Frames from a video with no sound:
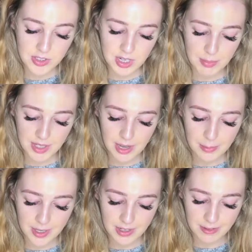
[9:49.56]
stand by that,
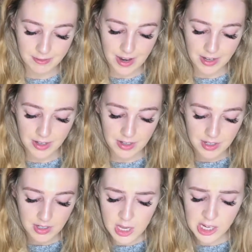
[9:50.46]
but I get fired.
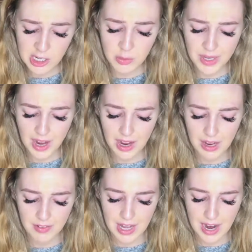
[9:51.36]
Here we
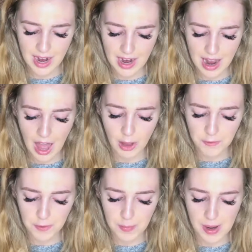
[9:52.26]
have a
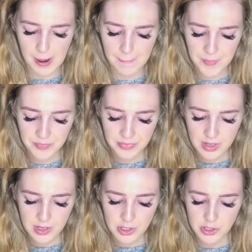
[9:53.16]
alphabet
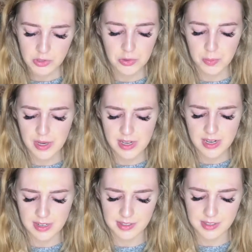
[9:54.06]
just
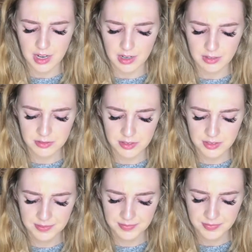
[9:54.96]
repeating itself
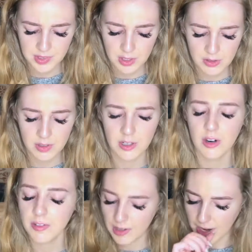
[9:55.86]
over and
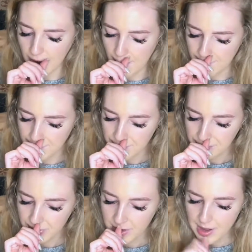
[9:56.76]
over again.
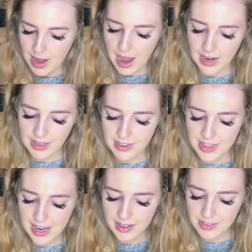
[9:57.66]
And I
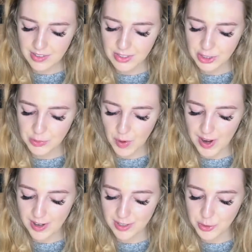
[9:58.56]
think this is
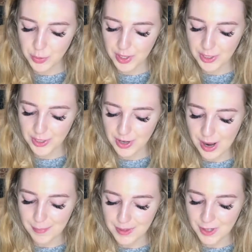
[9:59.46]
when Twitter
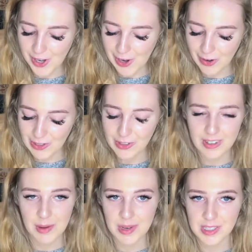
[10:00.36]
upped their character
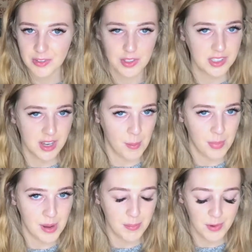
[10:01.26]
limits for some
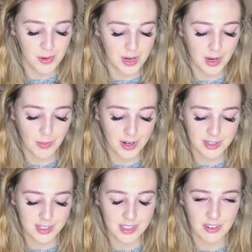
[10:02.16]
people, and I
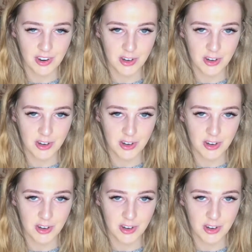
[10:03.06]
wanted to see if